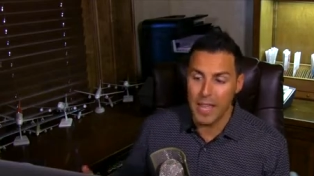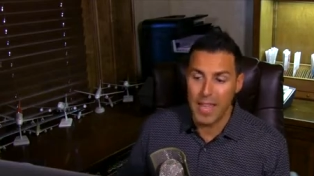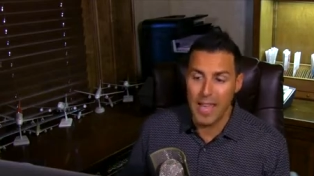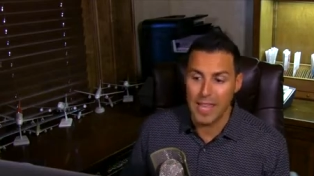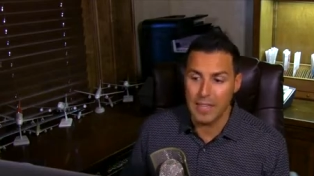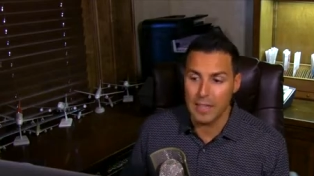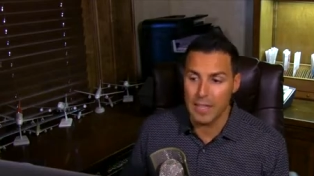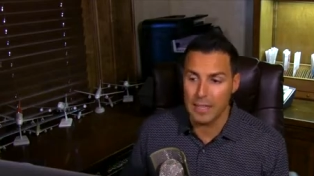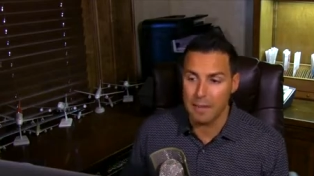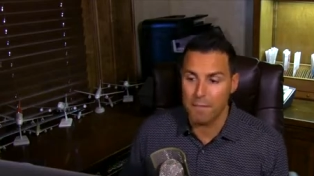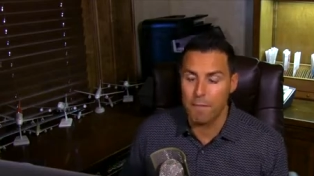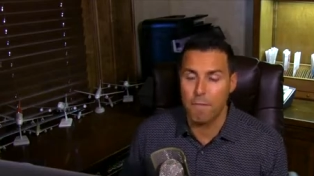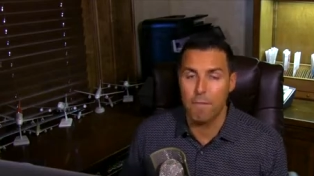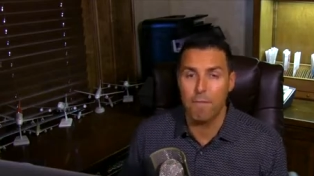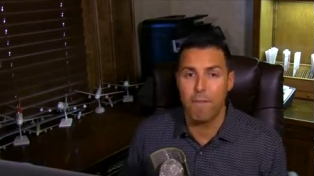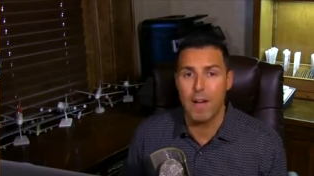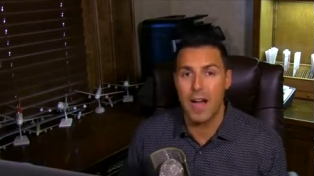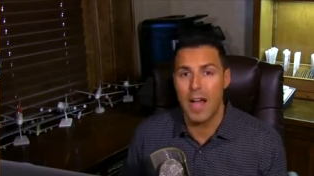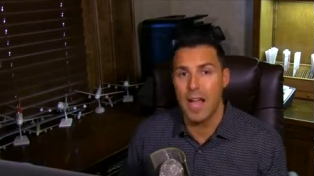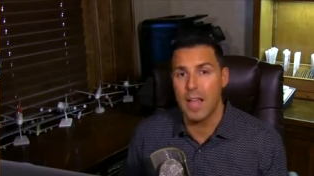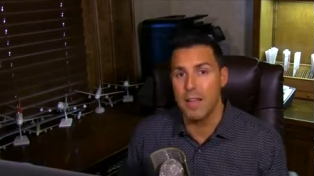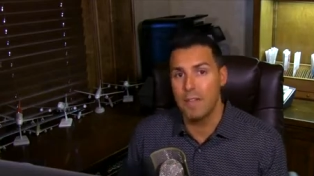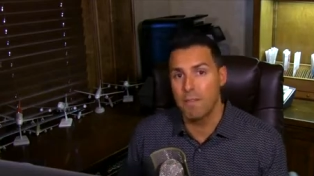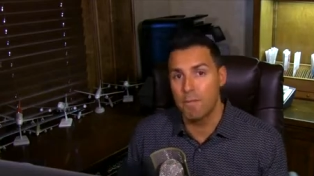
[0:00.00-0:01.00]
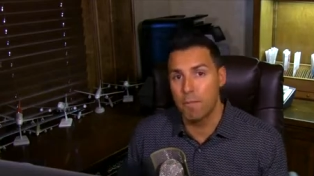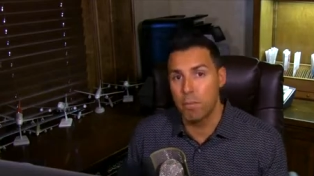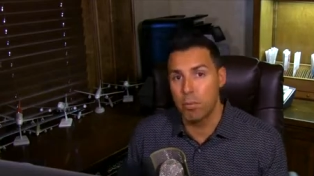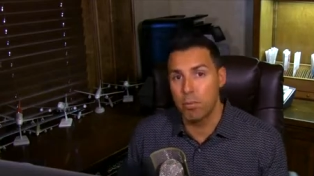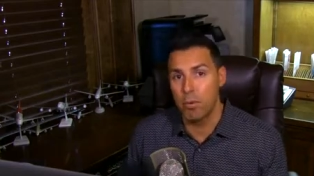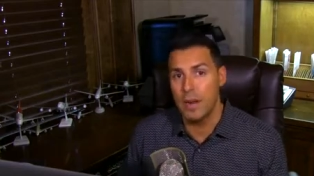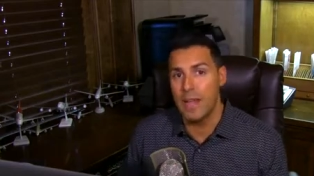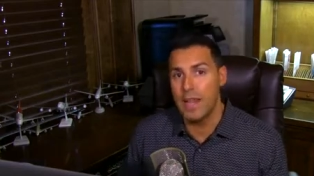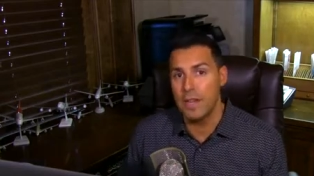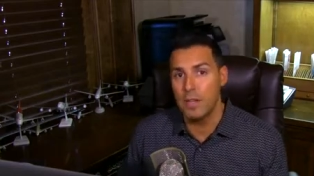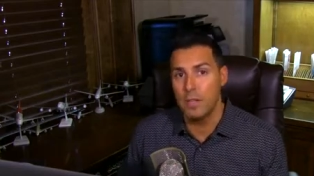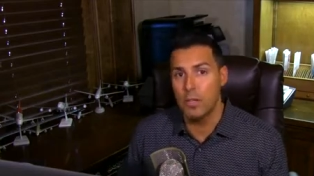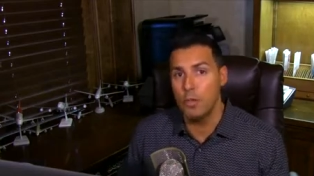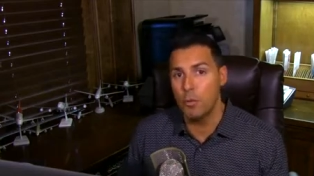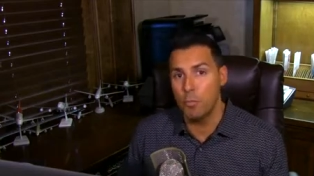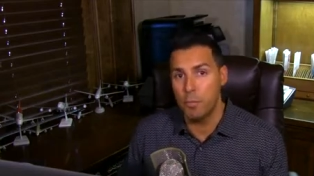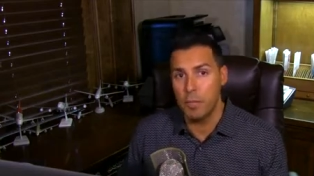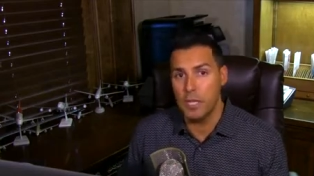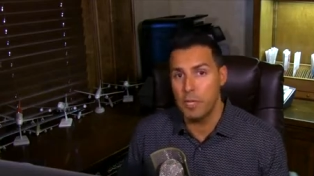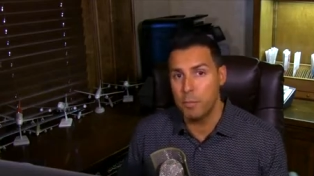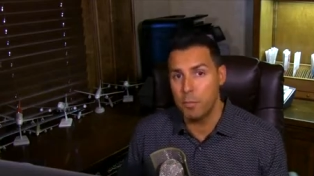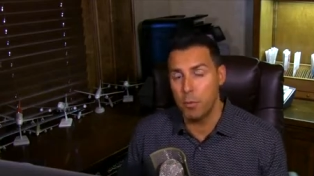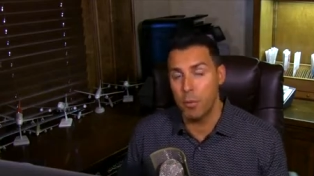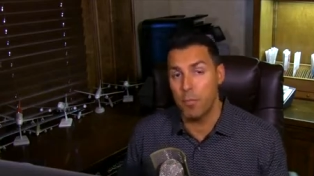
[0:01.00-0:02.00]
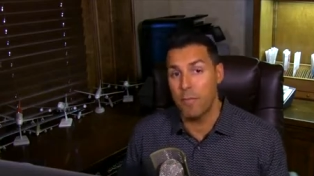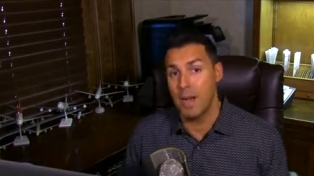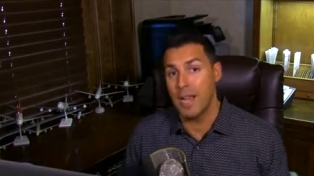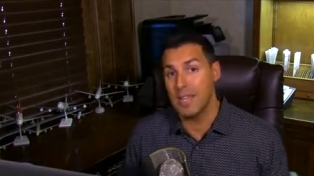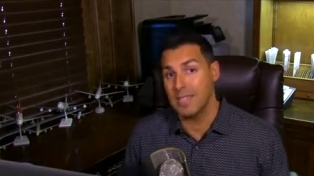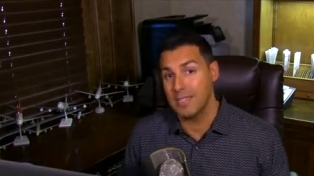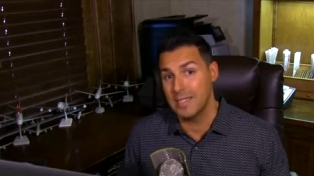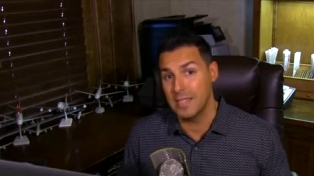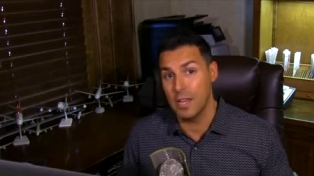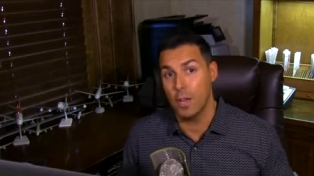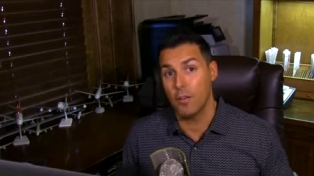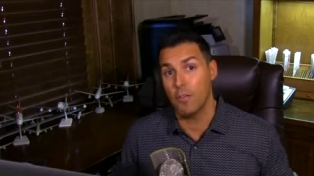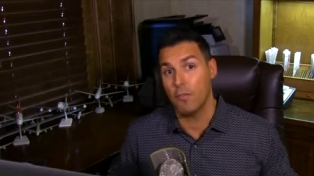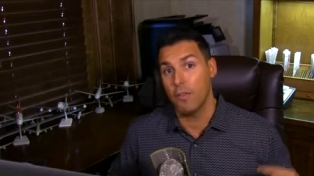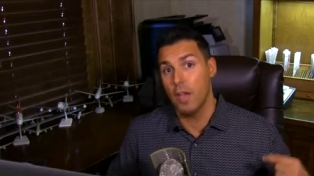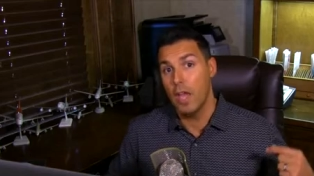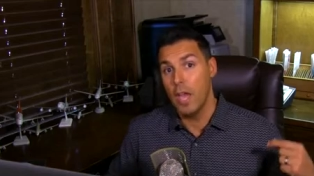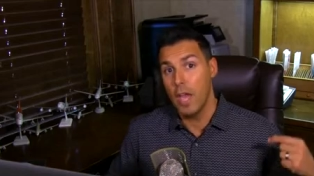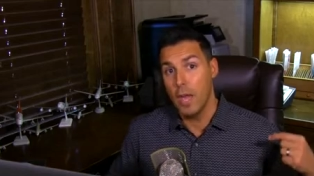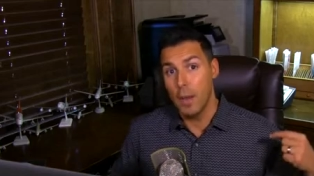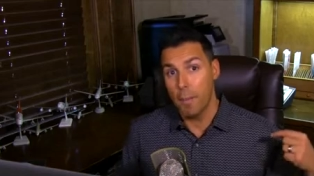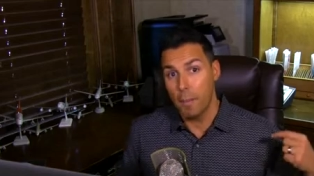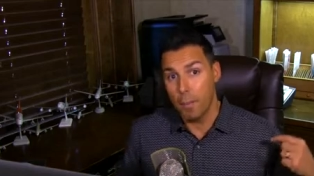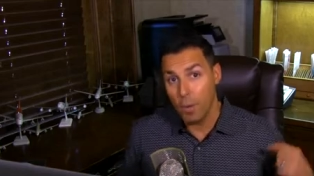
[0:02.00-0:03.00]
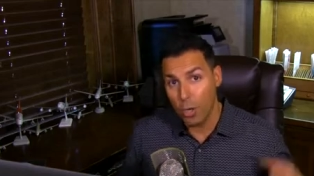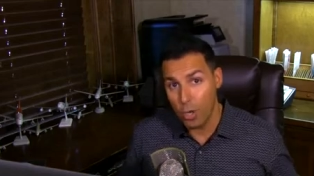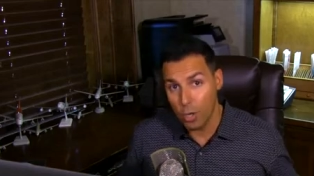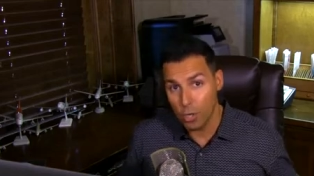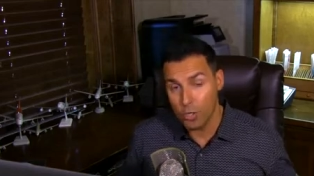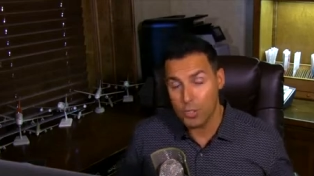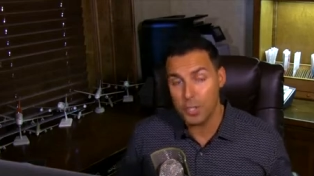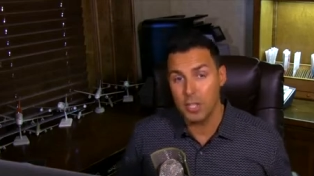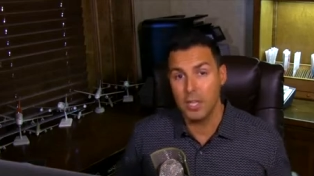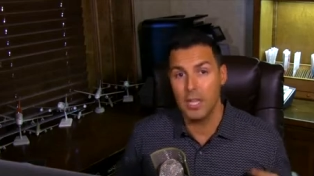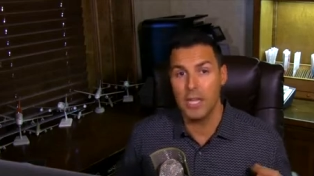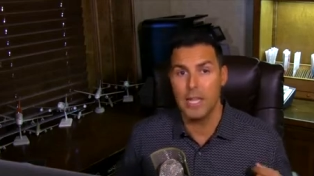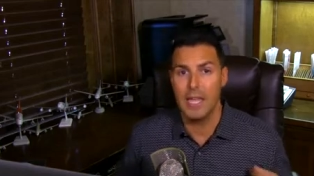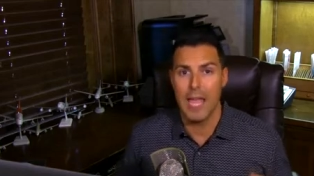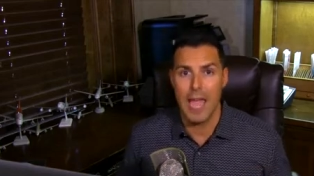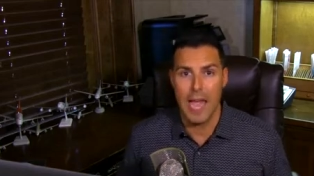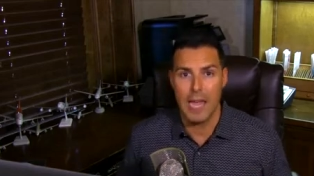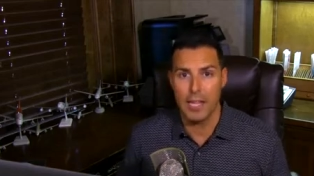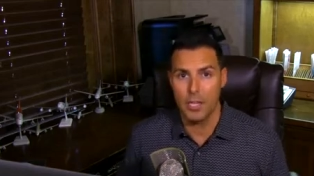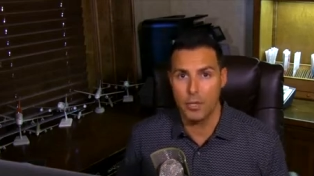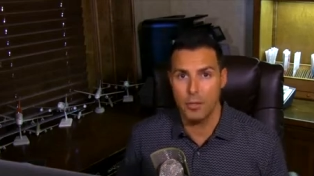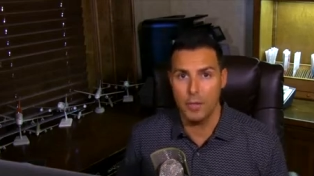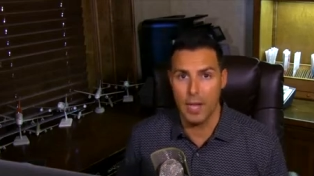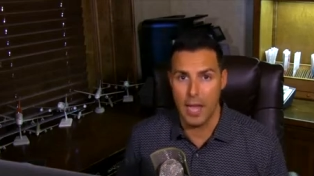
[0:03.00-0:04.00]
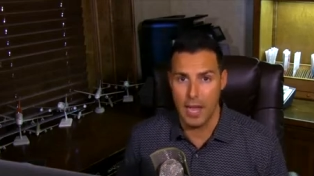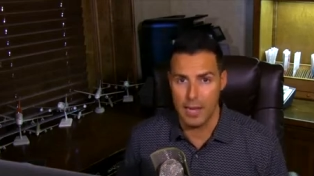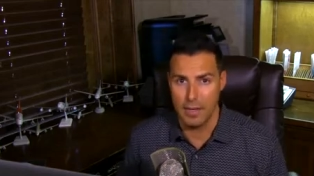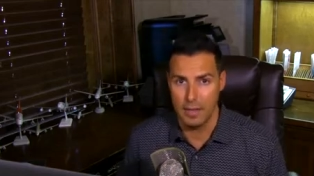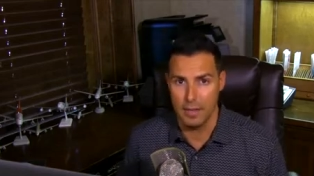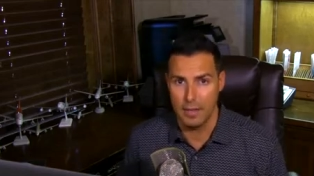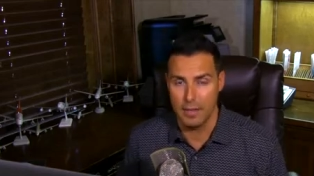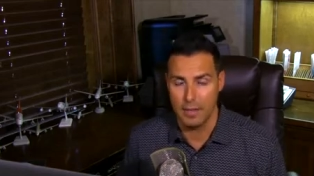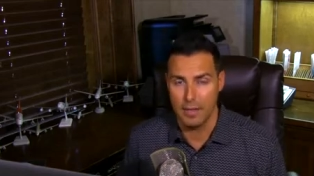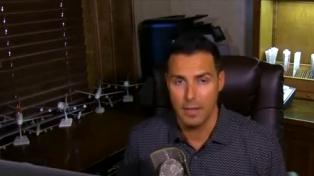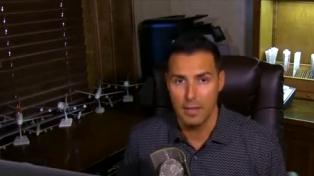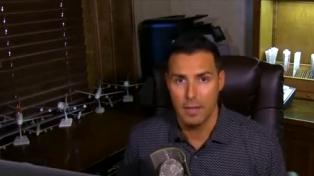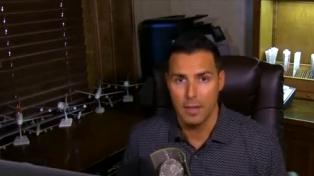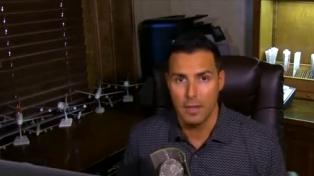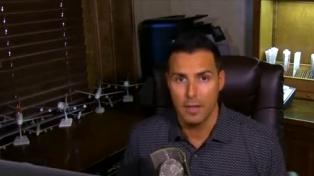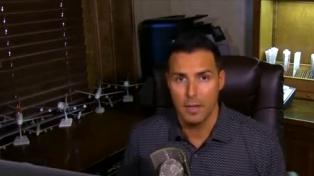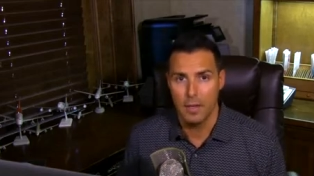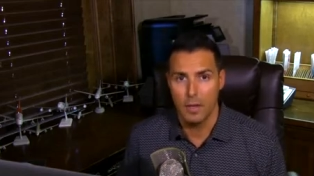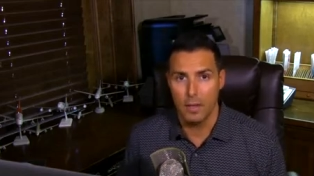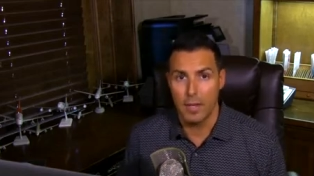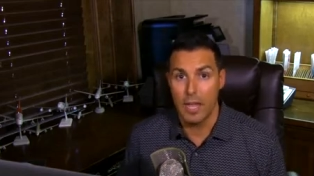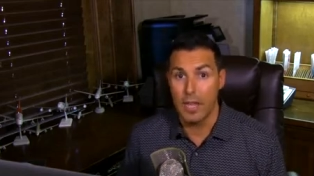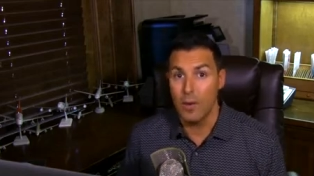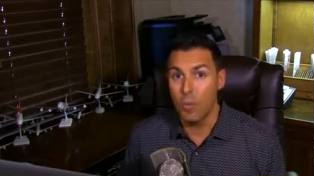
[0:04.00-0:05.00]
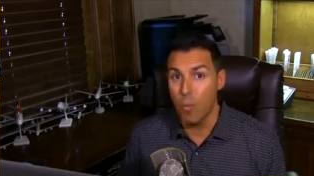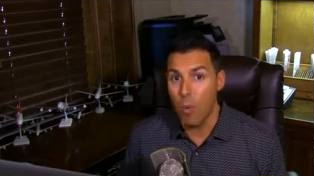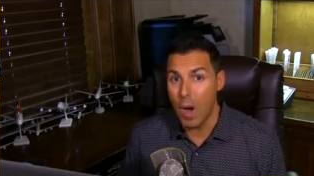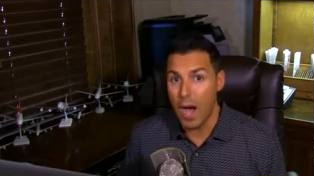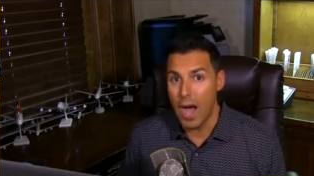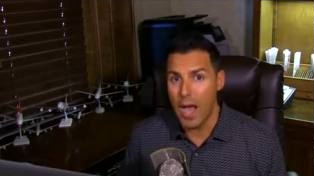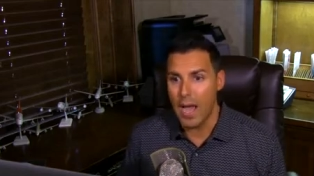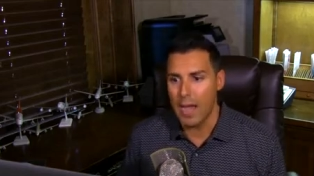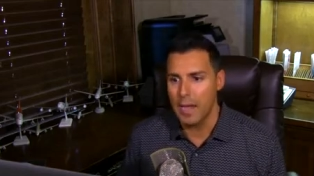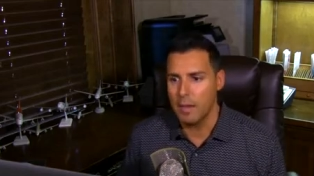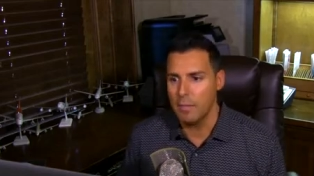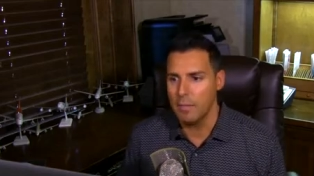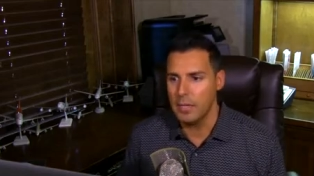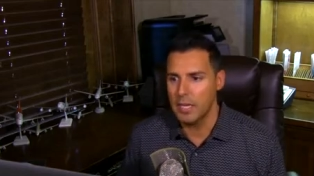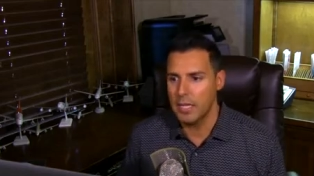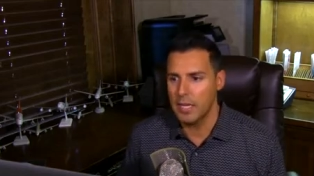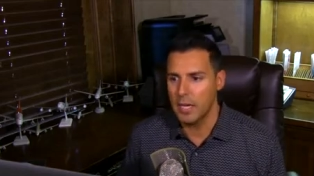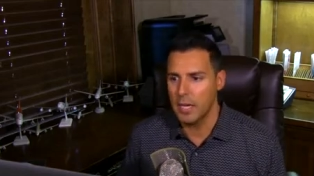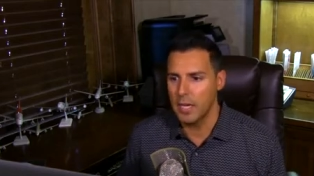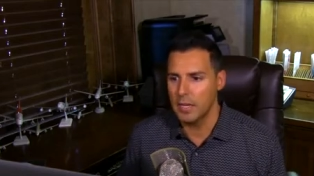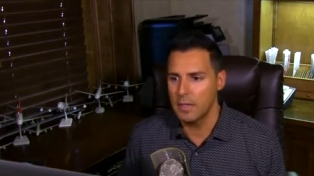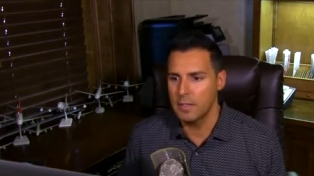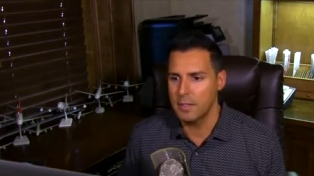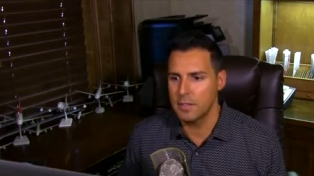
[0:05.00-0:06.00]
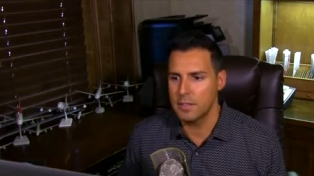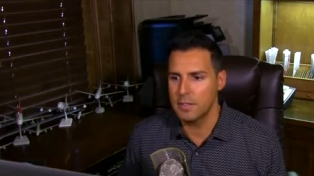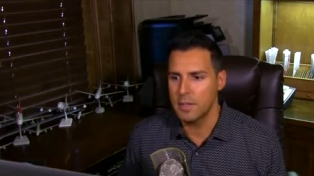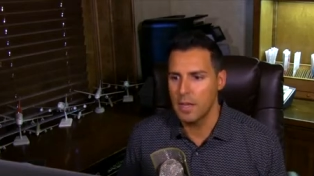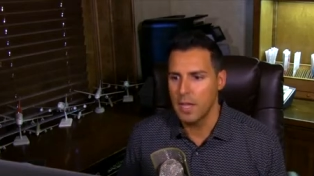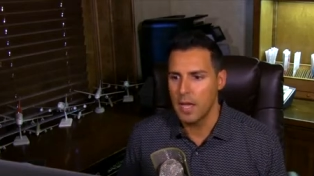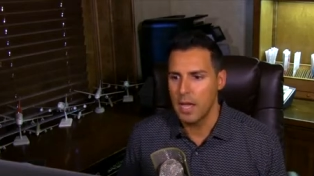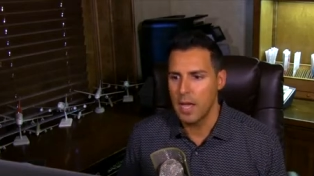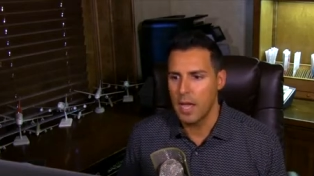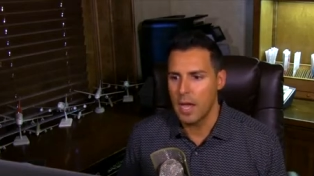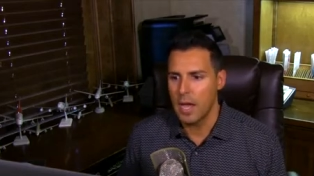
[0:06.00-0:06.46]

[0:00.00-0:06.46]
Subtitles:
I had like 5 brand new people myself personally at United. Okay. Why? Because